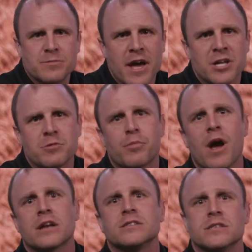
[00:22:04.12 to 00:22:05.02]
management
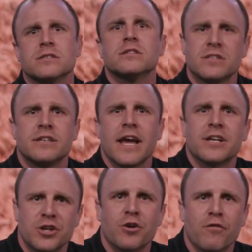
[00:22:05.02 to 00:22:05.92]
practices to take
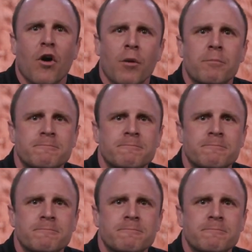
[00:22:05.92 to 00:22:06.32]
to your farm.